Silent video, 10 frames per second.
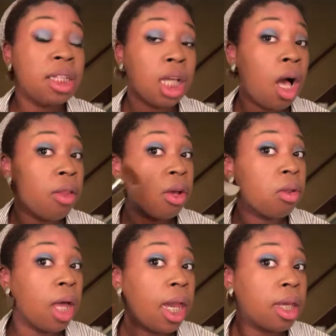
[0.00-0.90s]
tell
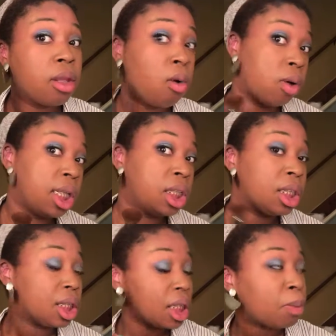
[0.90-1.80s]
though, like the
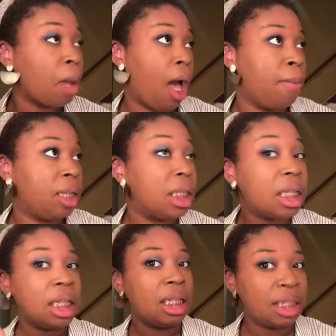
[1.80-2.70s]
orange is popping.
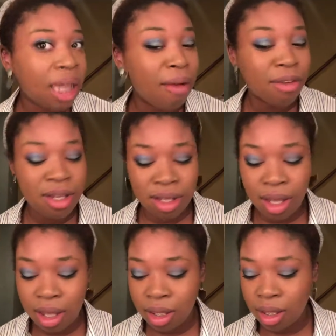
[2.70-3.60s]
It's
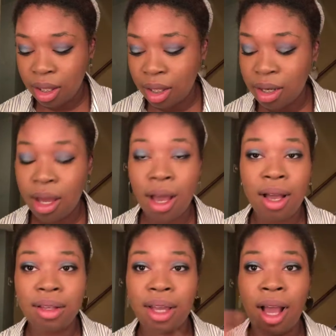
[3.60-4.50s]
everything. It
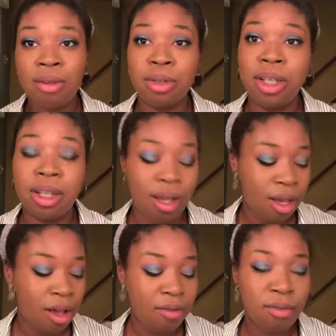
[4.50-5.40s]
got rid
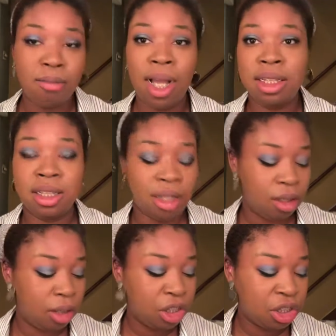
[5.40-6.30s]
of my
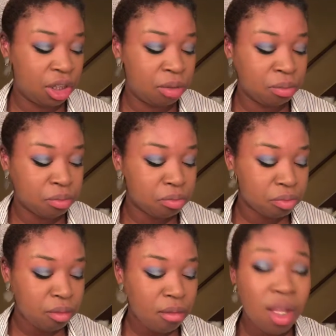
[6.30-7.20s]
discoloration
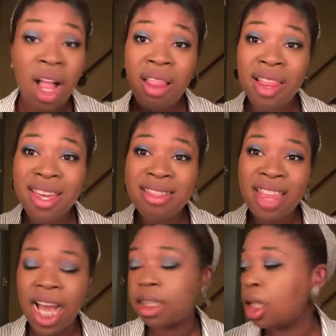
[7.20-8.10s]
like
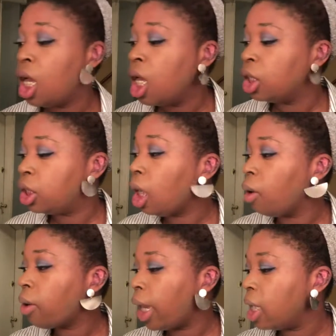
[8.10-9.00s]
that. So,
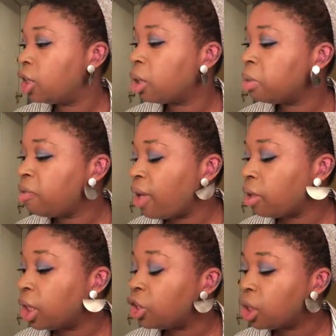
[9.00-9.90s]
okay, in terms of
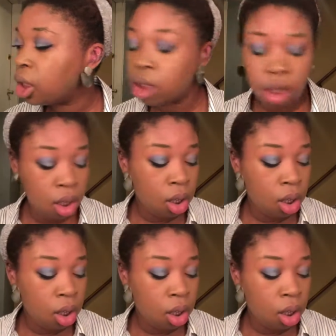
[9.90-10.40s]
foundation,